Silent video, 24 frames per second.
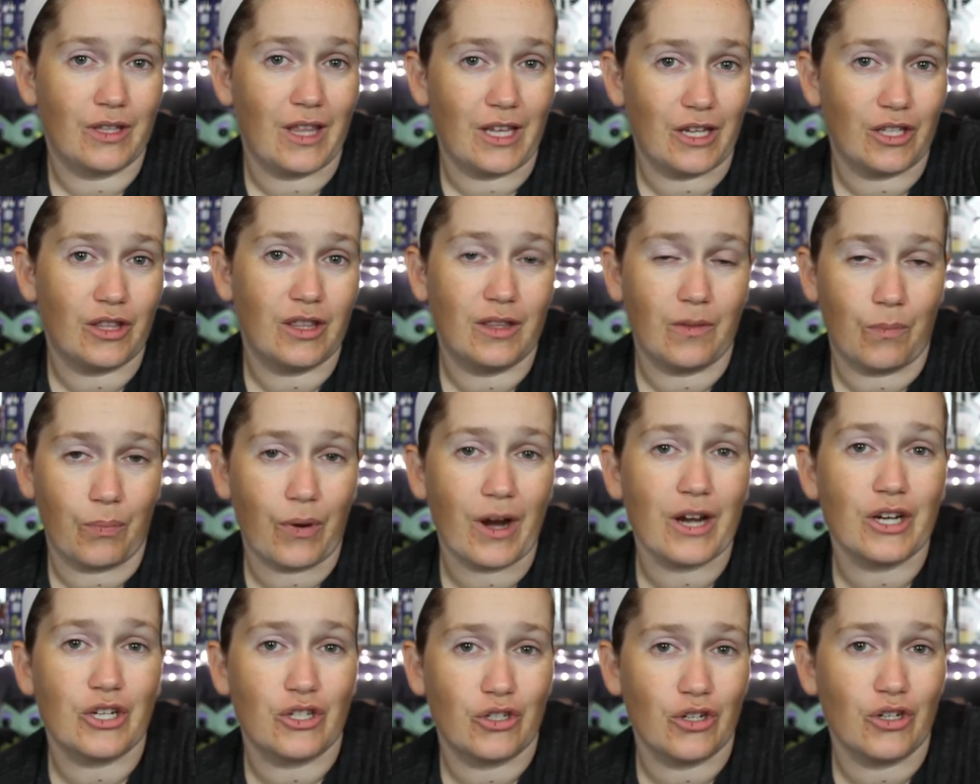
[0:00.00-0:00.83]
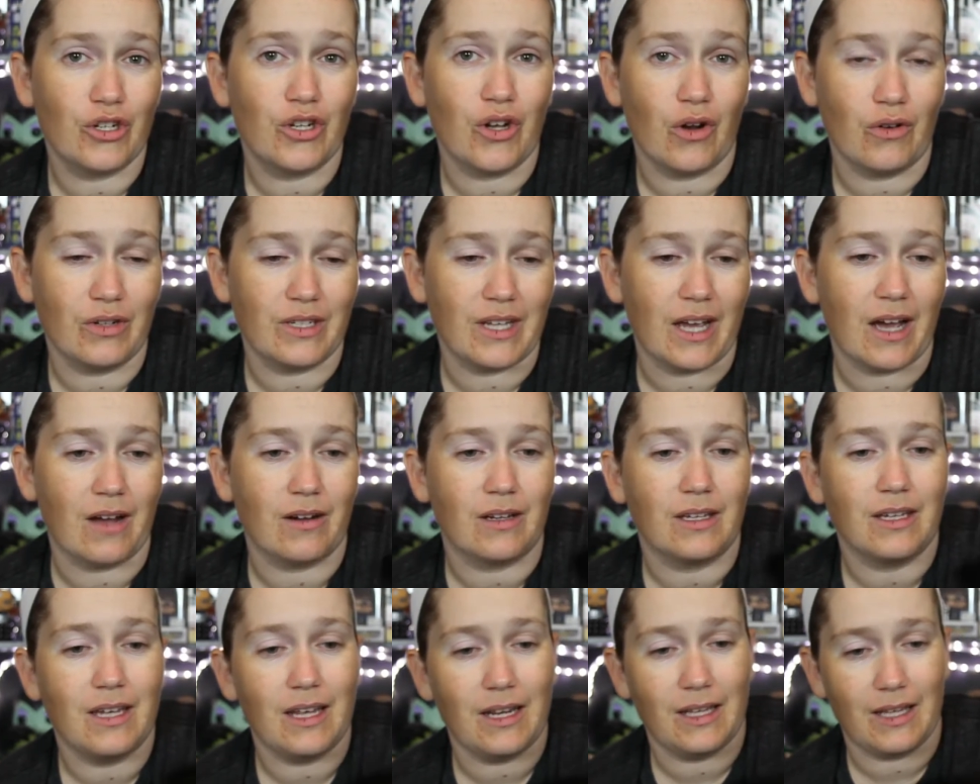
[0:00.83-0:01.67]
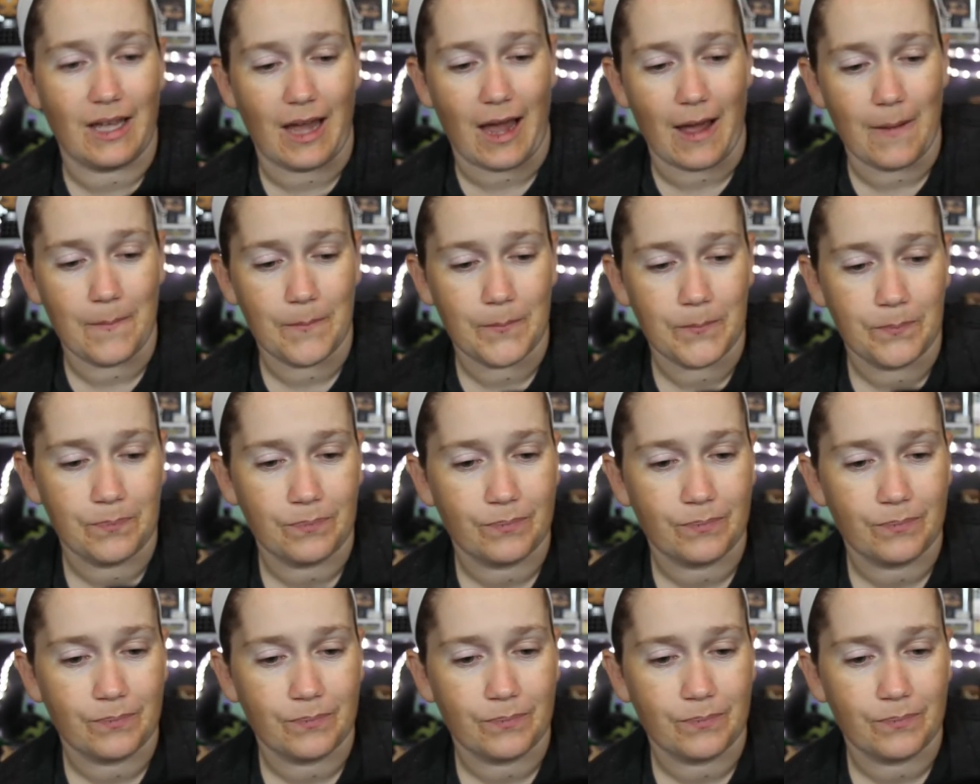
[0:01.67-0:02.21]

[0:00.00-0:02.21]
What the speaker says: the price should go down. Kitty cat.